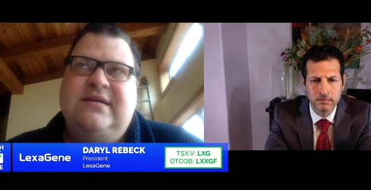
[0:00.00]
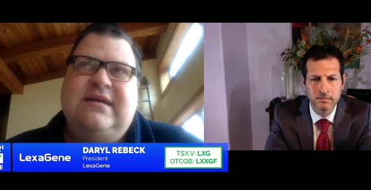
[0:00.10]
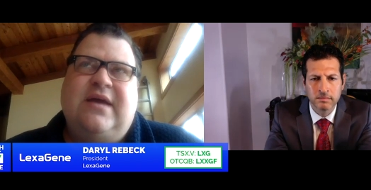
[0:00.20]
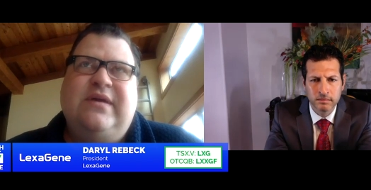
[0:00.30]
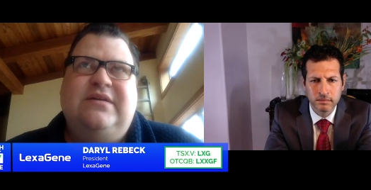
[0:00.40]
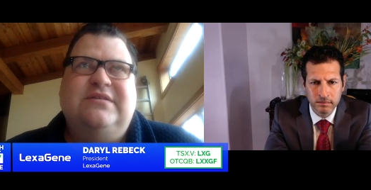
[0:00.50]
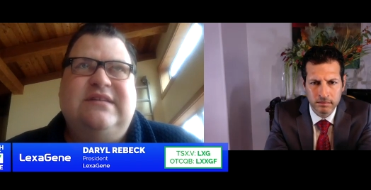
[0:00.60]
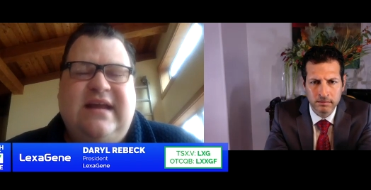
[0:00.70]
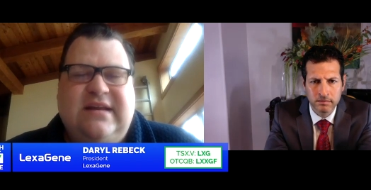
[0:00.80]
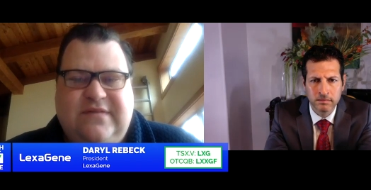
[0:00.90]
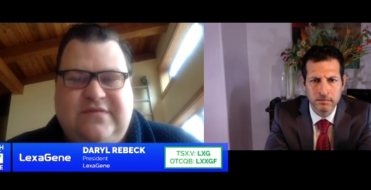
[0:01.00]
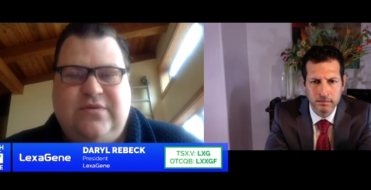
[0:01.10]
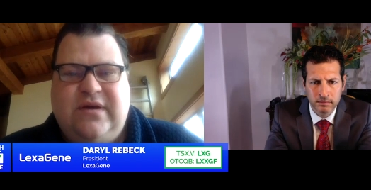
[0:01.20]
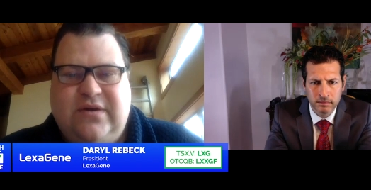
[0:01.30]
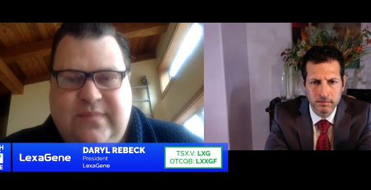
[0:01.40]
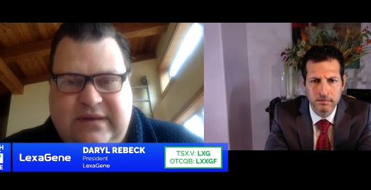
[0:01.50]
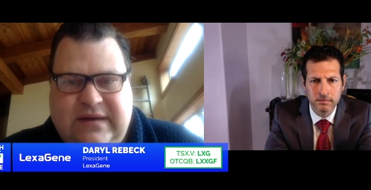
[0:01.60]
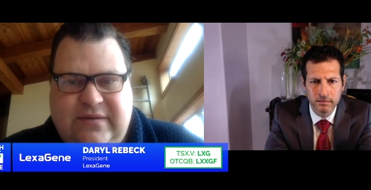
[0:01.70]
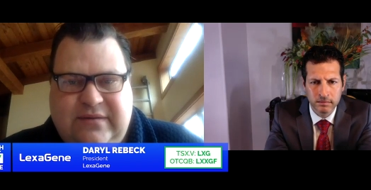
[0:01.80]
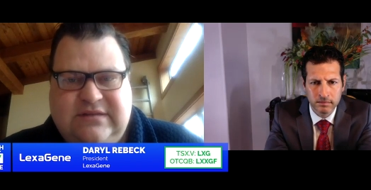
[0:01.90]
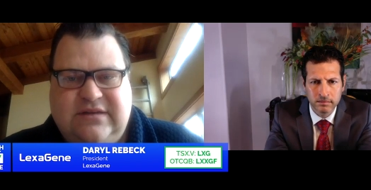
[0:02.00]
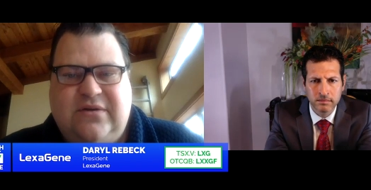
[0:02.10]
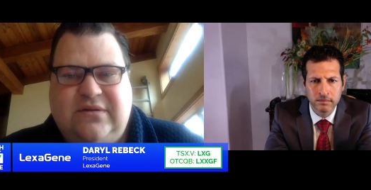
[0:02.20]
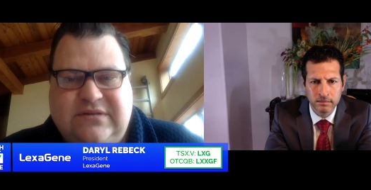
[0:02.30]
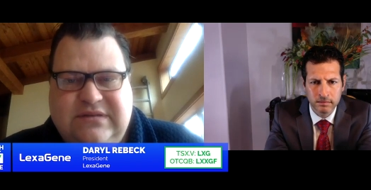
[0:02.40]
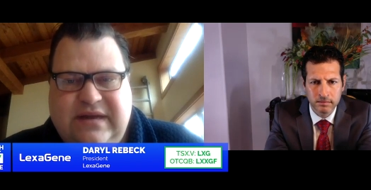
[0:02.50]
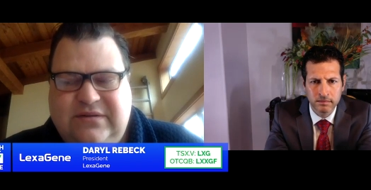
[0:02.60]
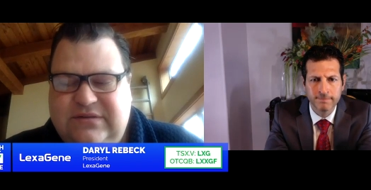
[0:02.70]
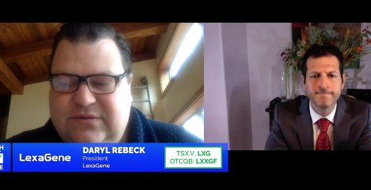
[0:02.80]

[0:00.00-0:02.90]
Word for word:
Speaker 1: And we understand if you have two hundred million out, that's a dollar sale. So